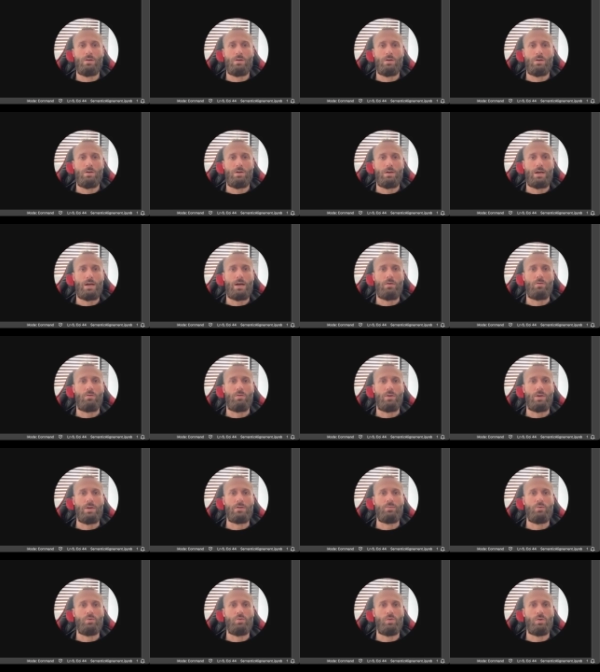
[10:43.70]
Now,
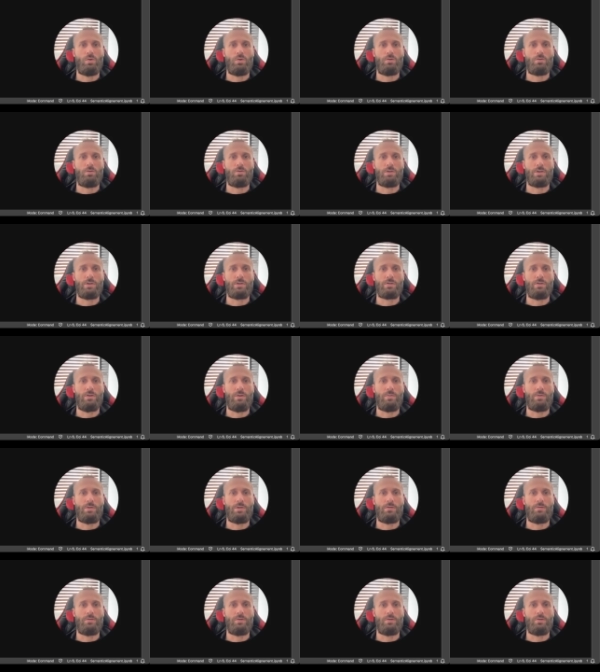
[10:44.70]
let's move on to the script
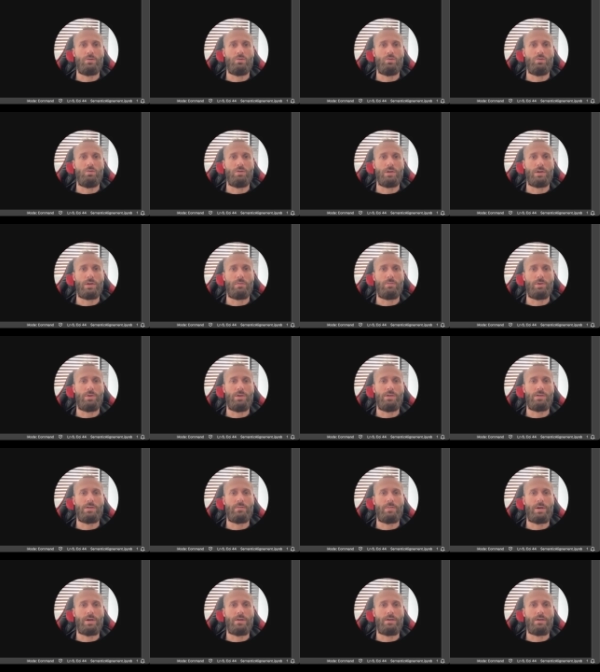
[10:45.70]
that will do the complete
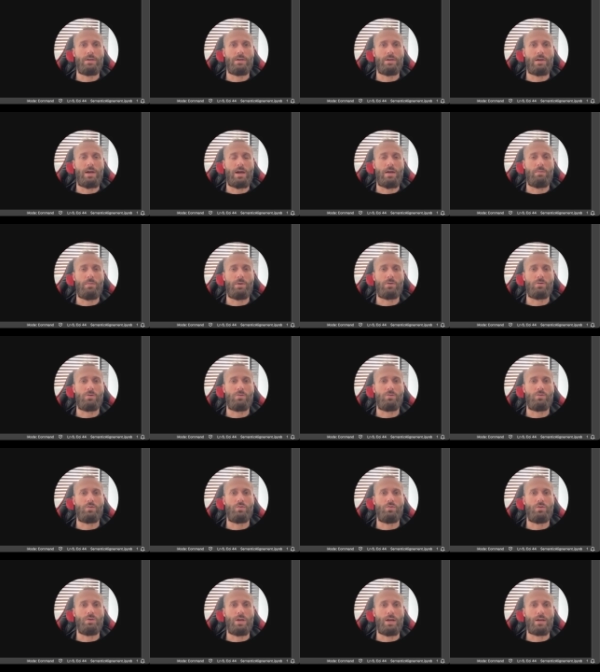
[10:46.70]
semantic alignment of
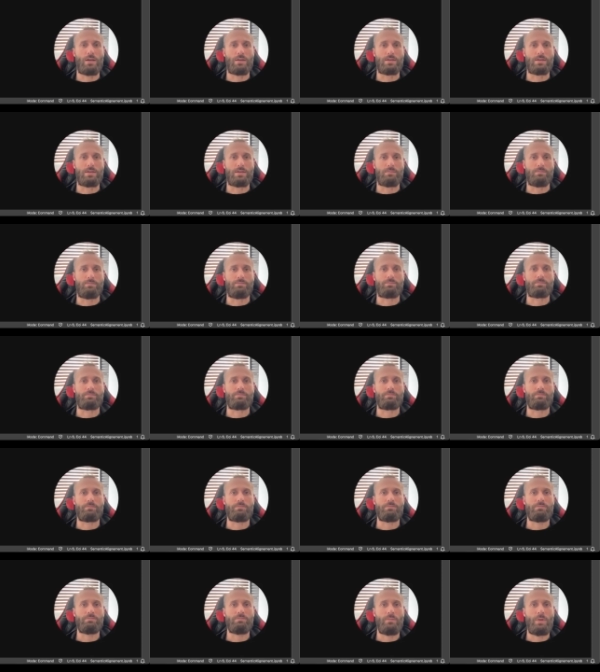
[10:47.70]
two texts.
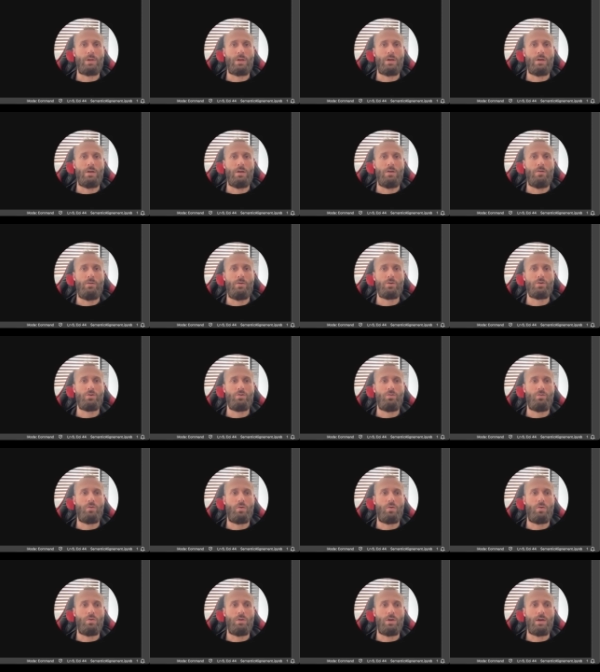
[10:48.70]
First of
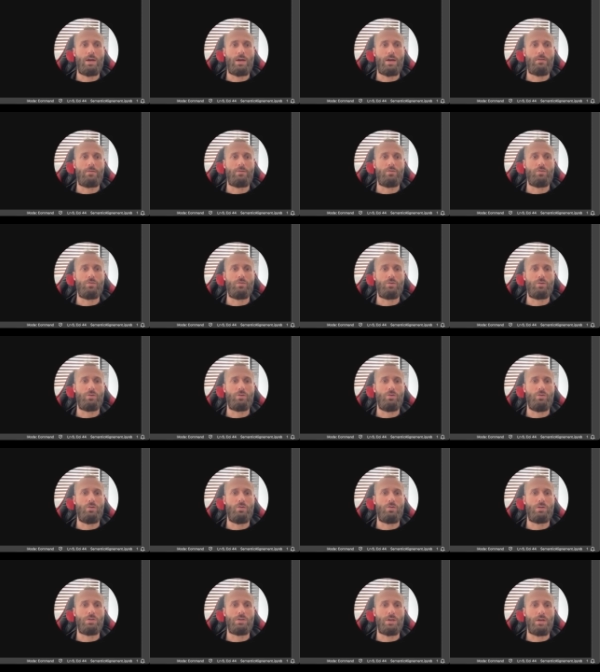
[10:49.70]
all, I have to
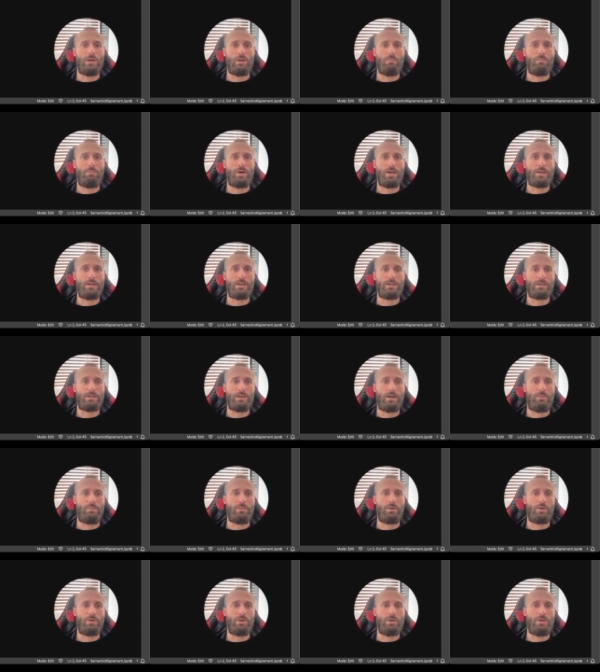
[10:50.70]
introduce the Pandas
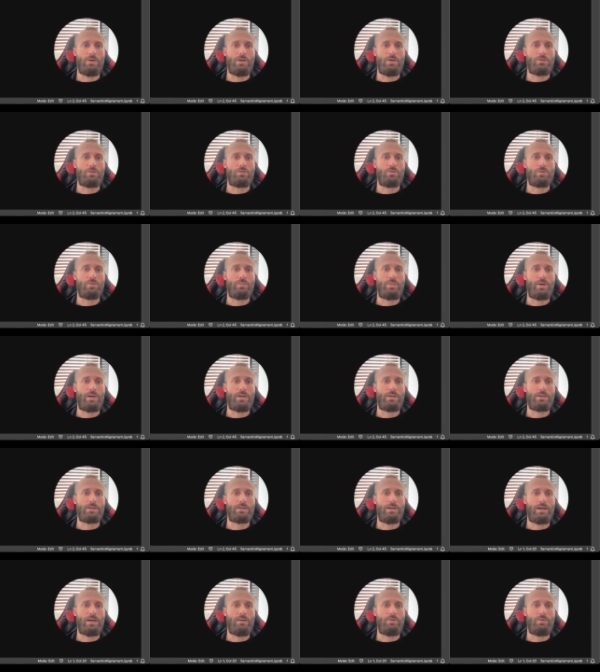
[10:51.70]
library. So the
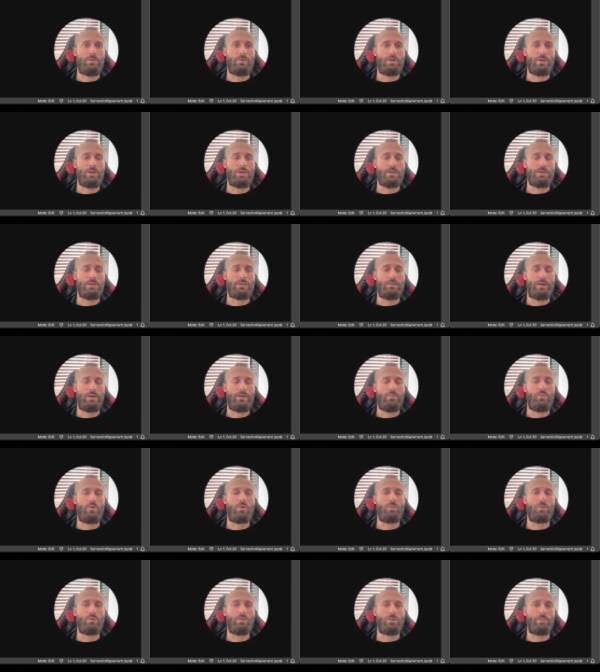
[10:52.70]
Pandas library is a very
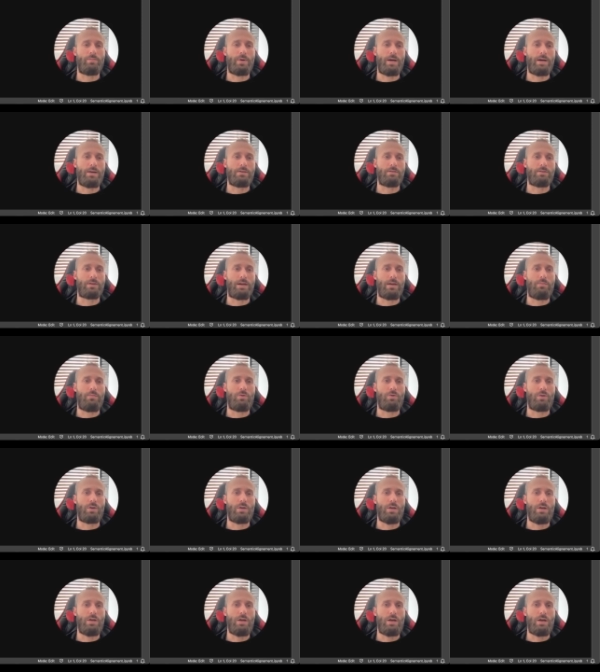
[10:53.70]
popular Python
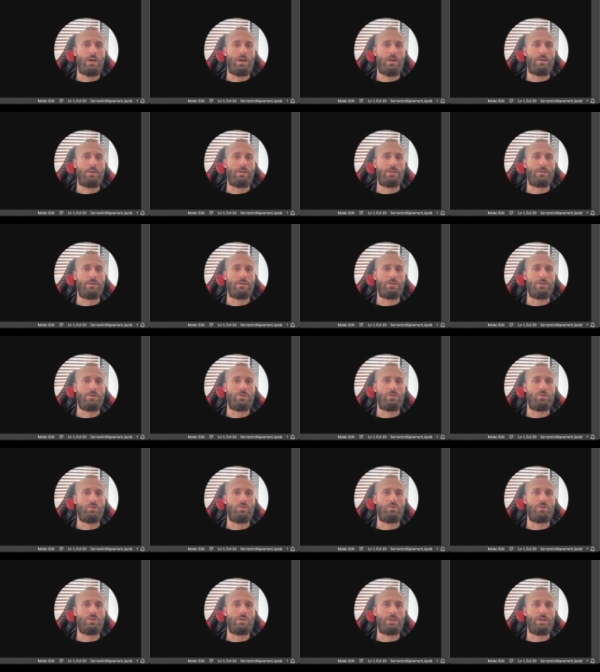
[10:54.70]
library that is
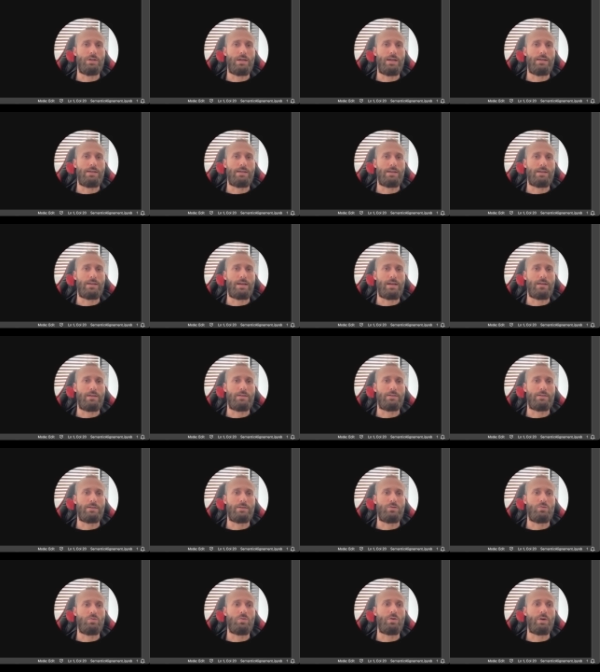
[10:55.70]
used in data
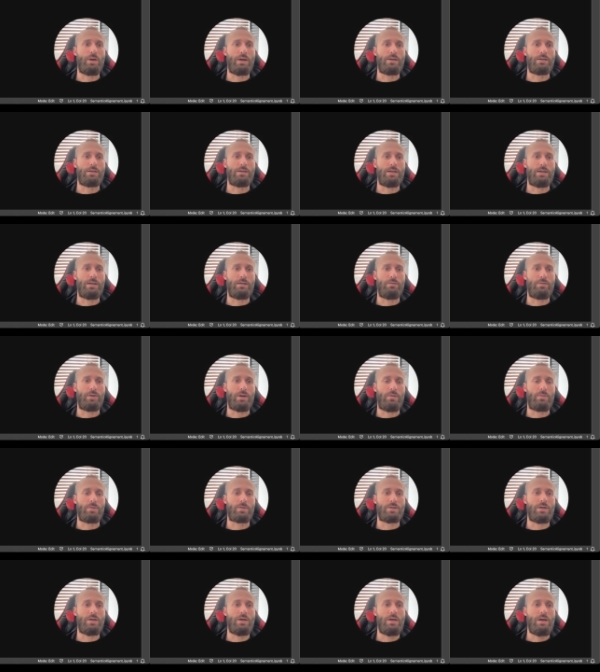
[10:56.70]
analysis to create data
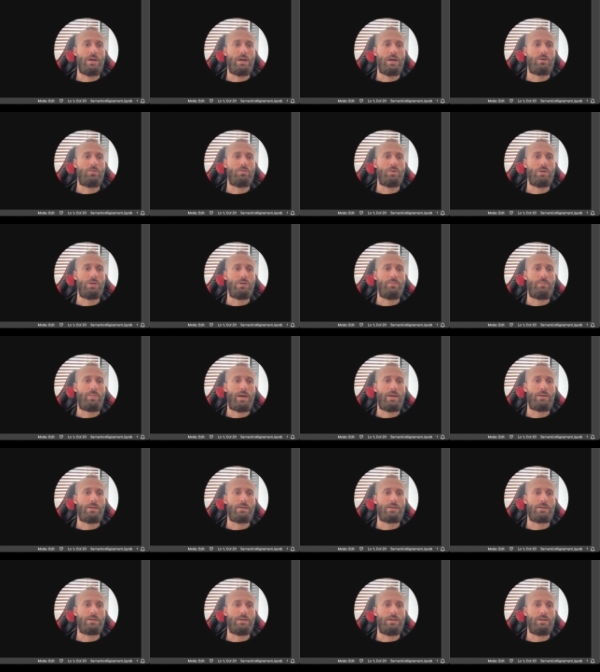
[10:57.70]
frames. And we need
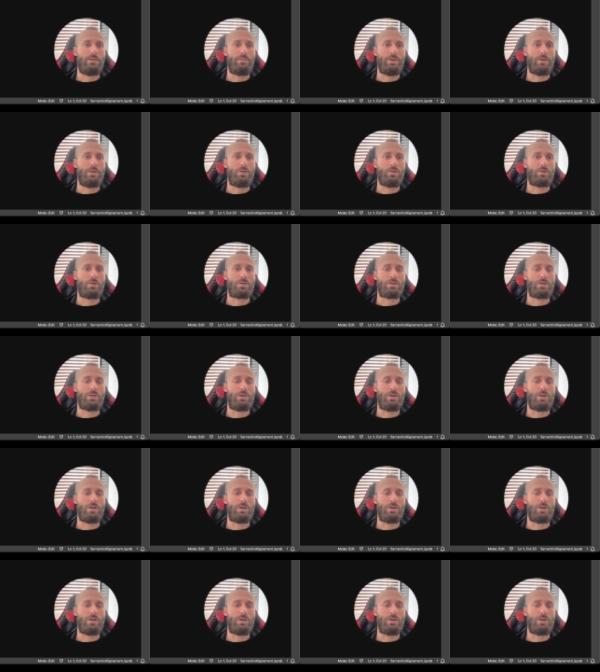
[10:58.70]
Pandas here because